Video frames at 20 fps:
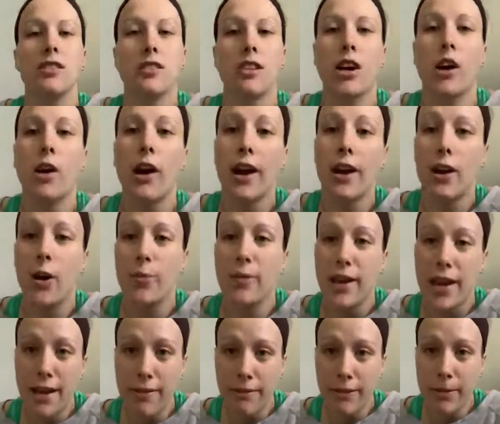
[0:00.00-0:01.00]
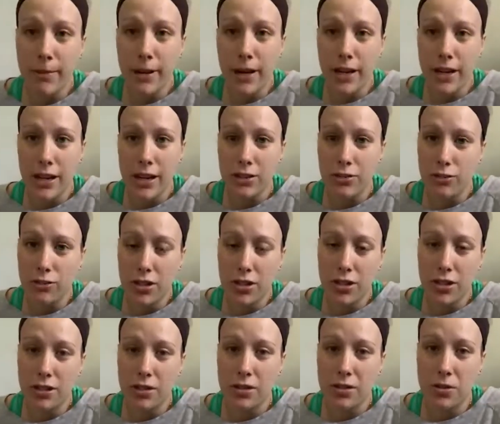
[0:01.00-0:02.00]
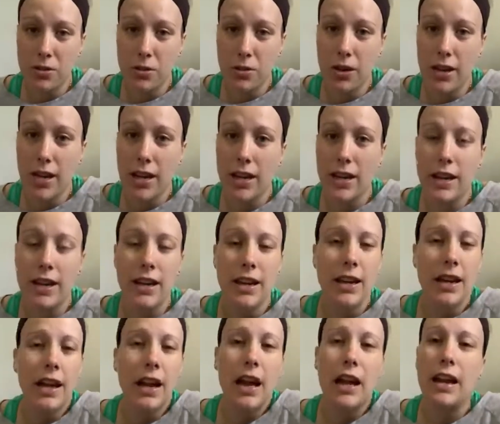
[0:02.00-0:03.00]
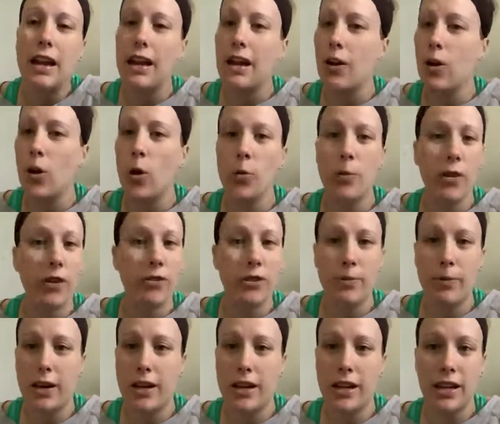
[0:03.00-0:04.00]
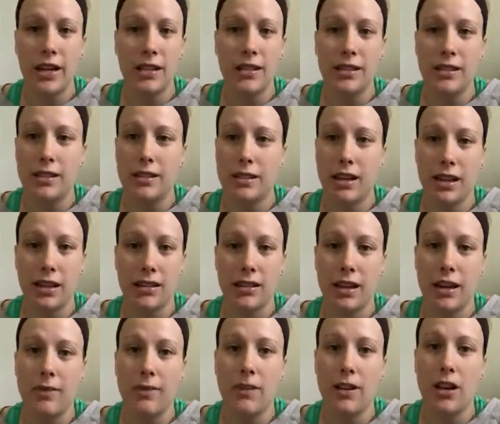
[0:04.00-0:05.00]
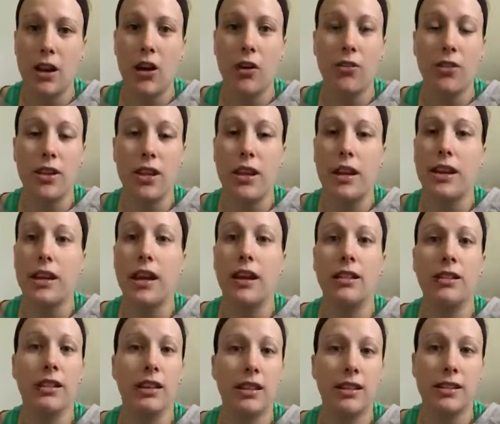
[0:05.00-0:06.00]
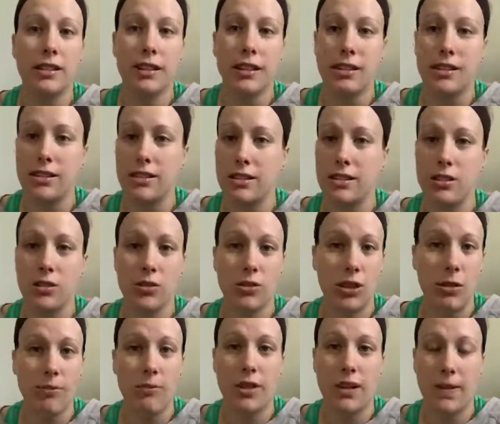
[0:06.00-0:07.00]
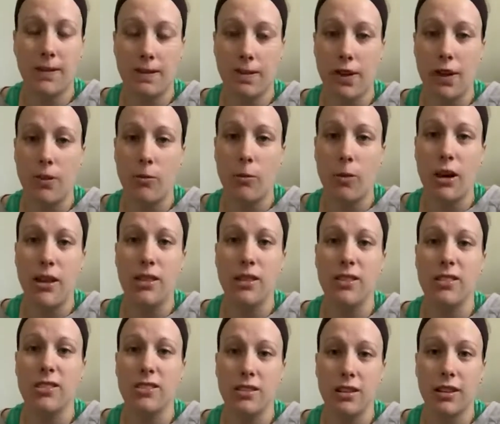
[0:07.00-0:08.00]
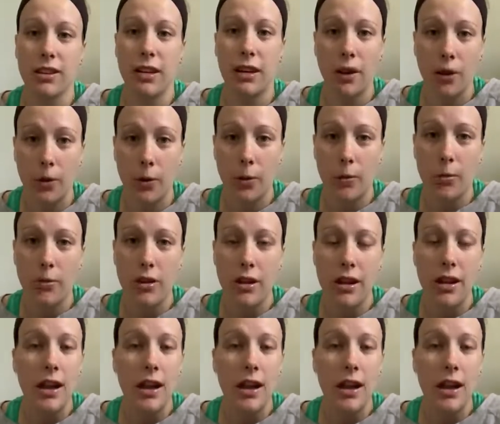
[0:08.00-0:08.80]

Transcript: So I hope everybody enjoyed this story and I hope everybody gets to stay safe and healthy and at least gets to do something fun while they're stuck at home.